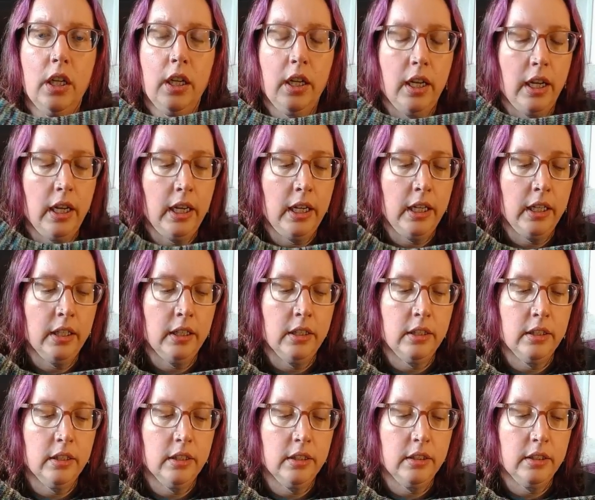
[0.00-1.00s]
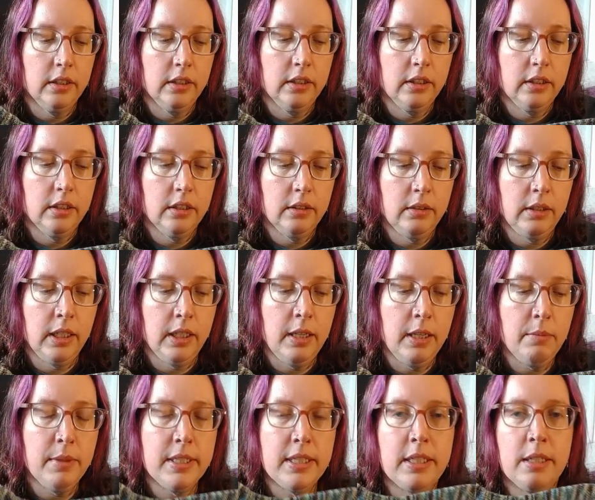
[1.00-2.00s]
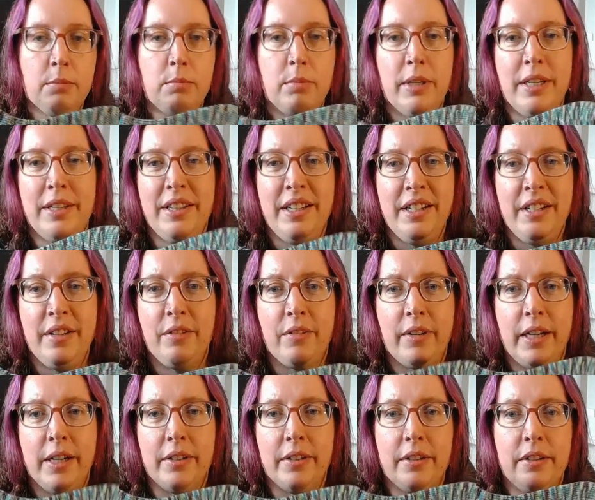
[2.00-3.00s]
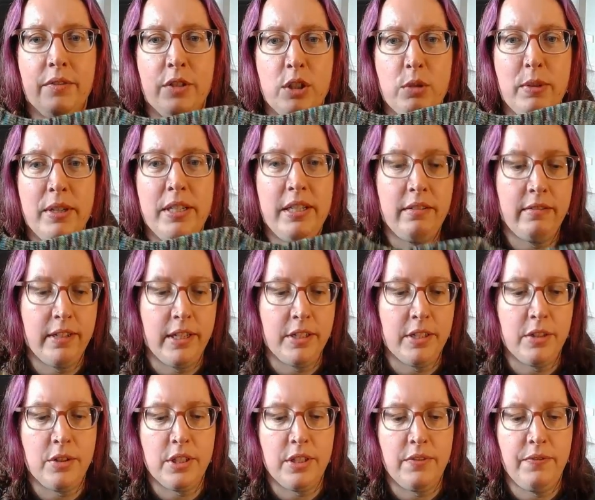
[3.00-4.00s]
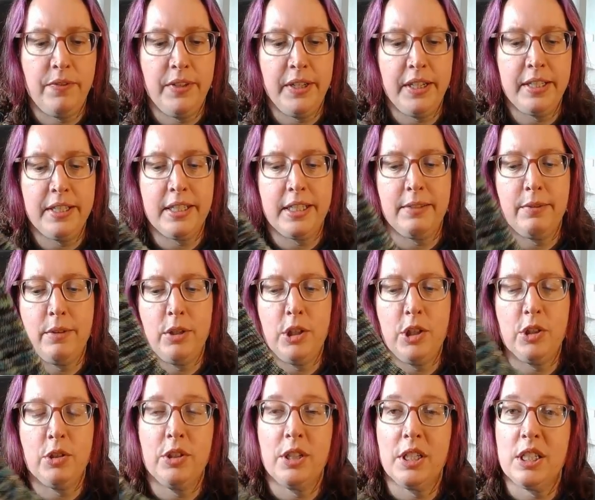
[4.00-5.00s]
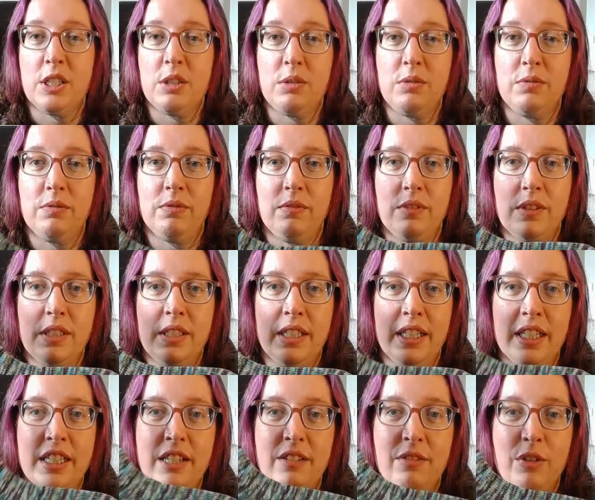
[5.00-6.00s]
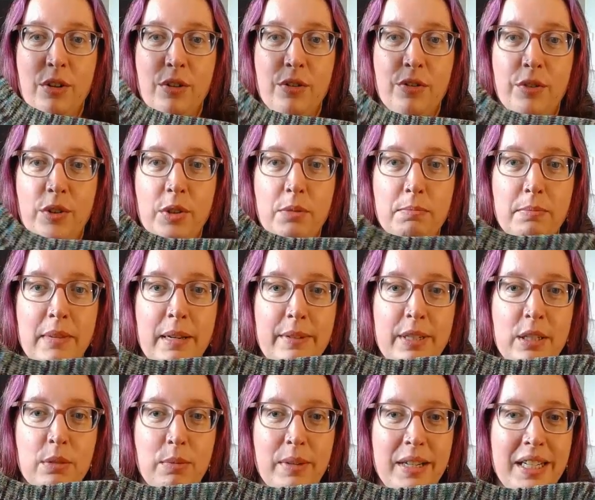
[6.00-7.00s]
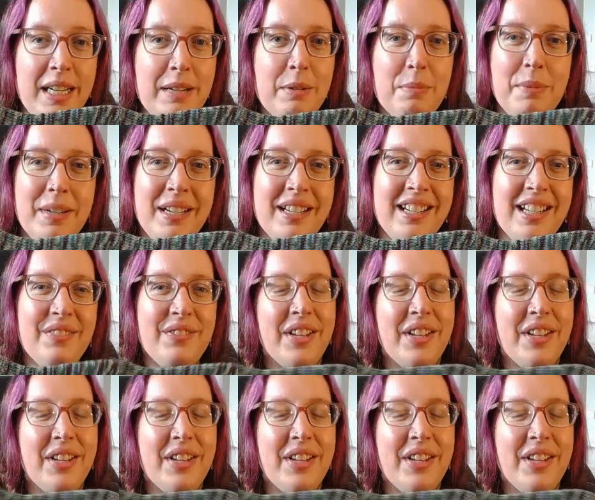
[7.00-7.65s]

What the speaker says: Yeah, knit one, slip one, and then knit around for 20 rounds. Because I figured since I'm only doing a 60 row foot, maybe 20 would be enough.